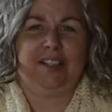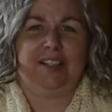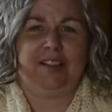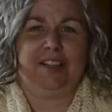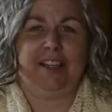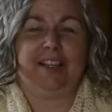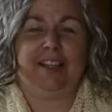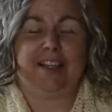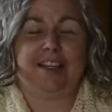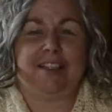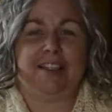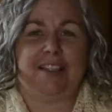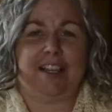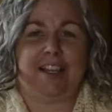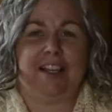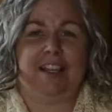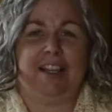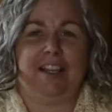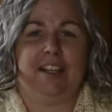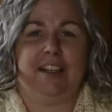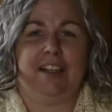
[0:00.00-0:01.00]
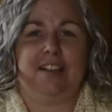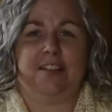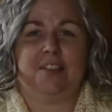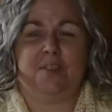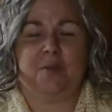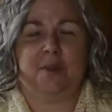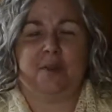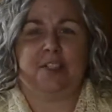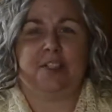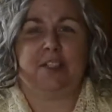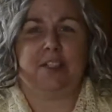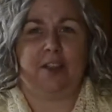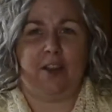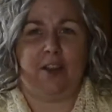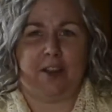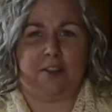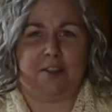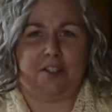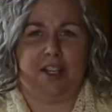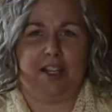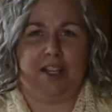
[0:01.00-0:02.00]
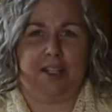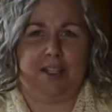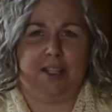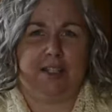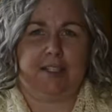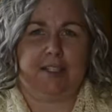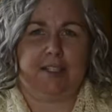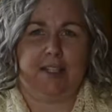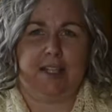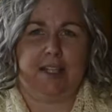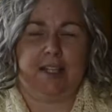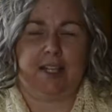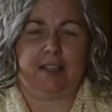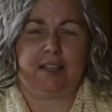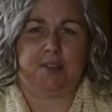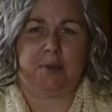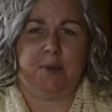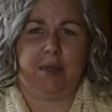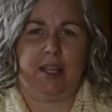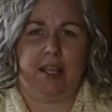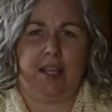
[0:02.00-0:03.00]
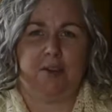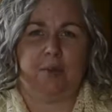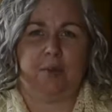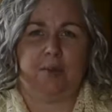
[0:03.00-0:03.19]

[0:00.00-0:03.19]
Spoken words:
Like I said, it is going to launch at Knit City next weekend,